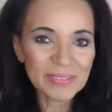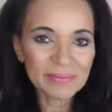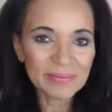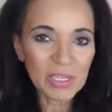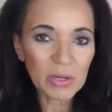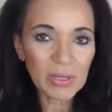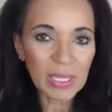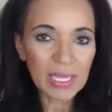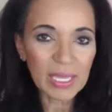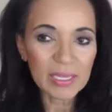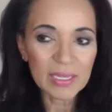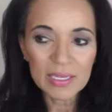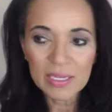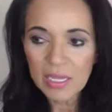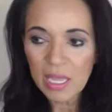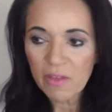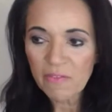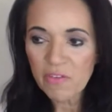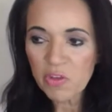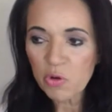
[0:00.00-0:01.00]
Okay.
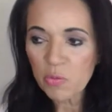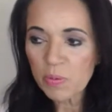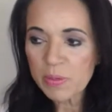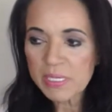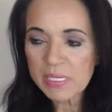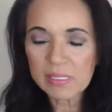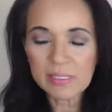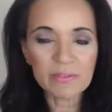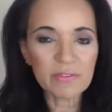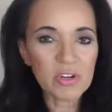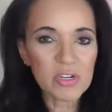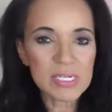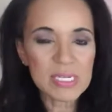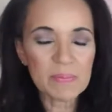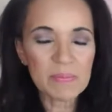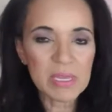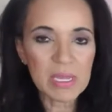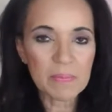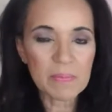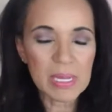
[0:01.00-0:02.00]
If you're delivering
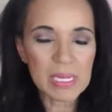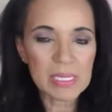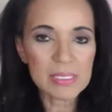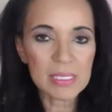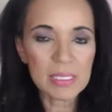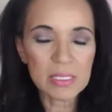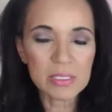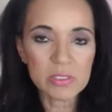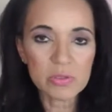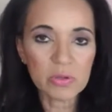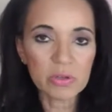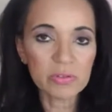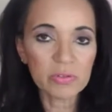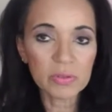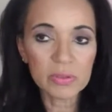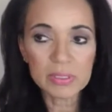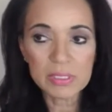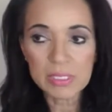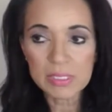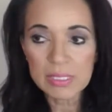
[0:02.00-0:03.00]
something amazing as truthful
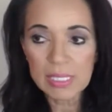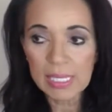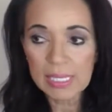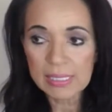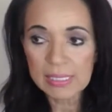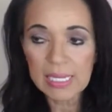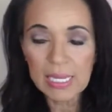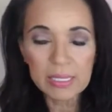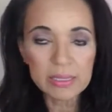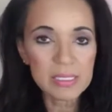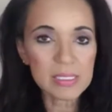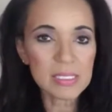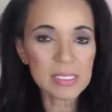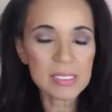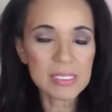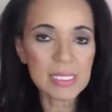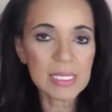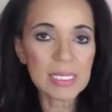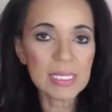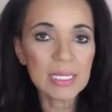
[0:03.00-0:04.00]
and just say, yeah, this is
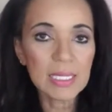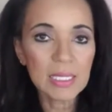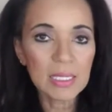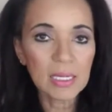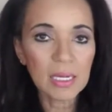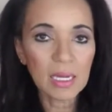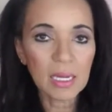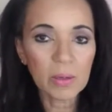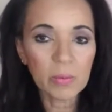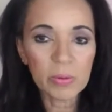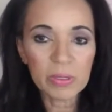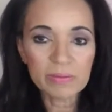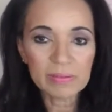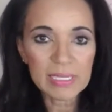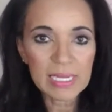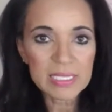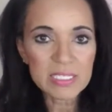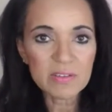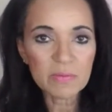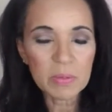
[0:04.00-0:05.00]
it. We have
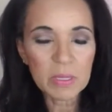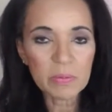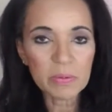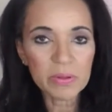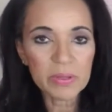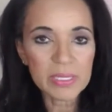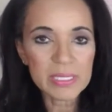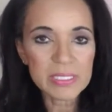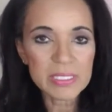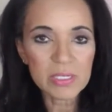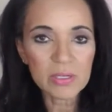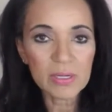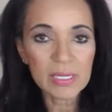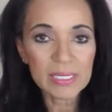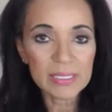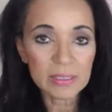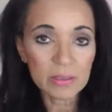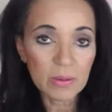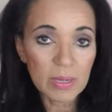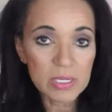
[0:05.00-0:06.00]
lots of people that do it.
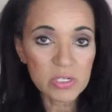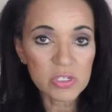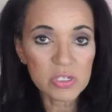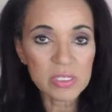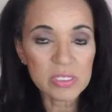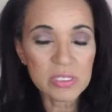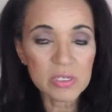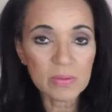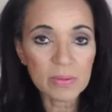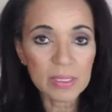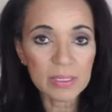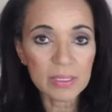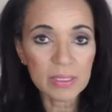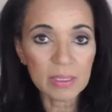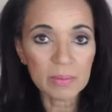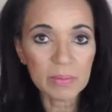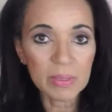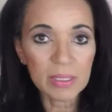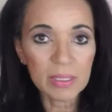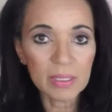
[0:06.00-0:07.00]
And the question is, do you want to
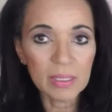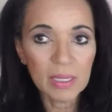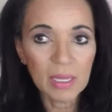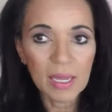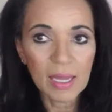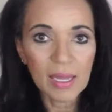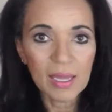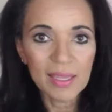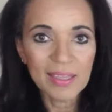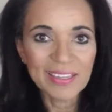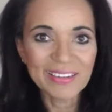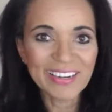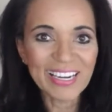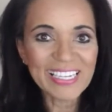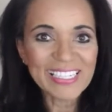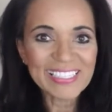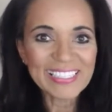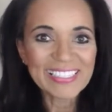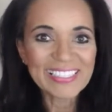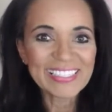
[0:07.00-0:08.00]
come in?
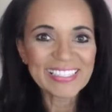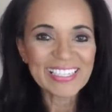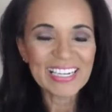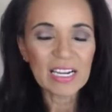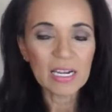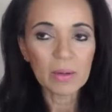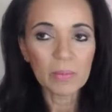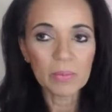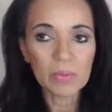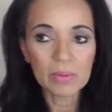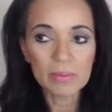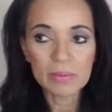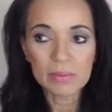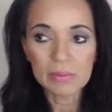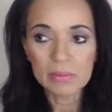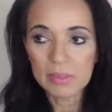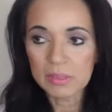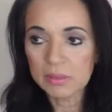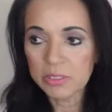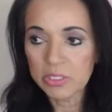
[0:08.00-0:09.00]
Right.
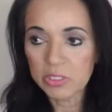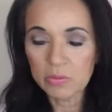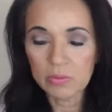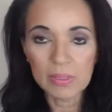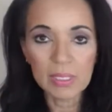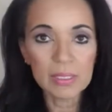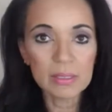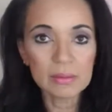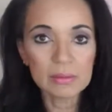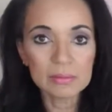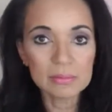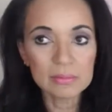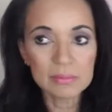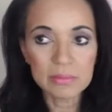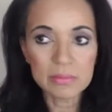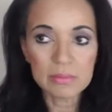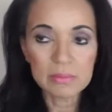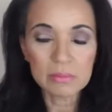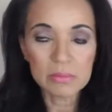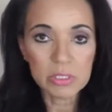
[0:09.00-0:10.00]
Well, do you want
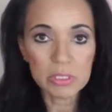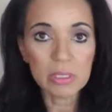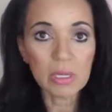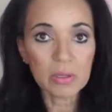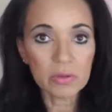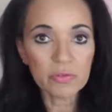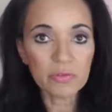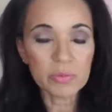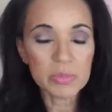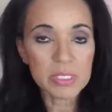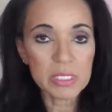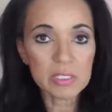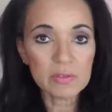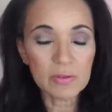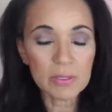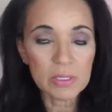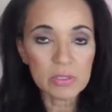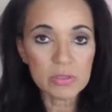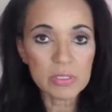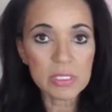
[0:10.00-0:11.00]
to go from six
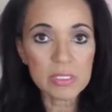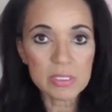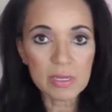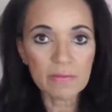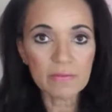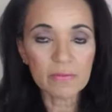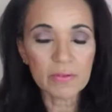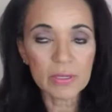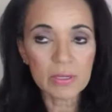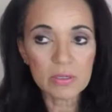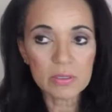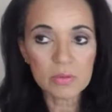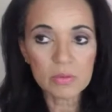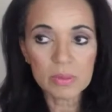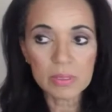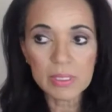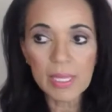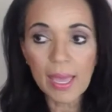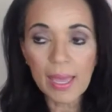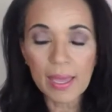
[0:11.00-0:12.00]
figures to seven figures?
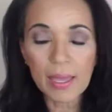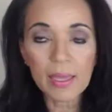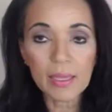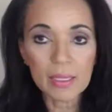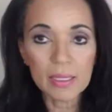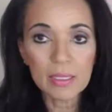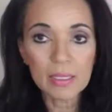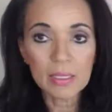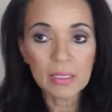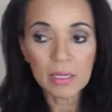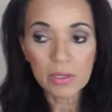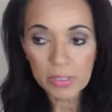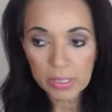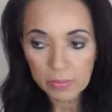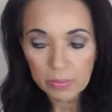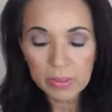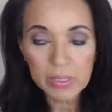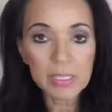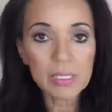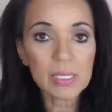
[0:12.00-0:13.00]
Well, yeah. Okay.
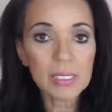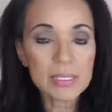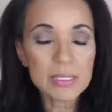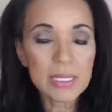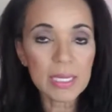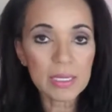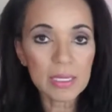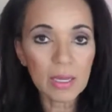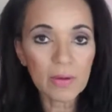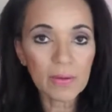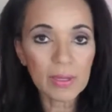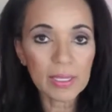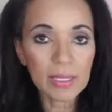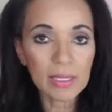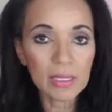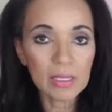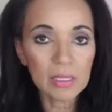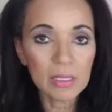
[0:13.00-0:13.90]
Well then let's get going.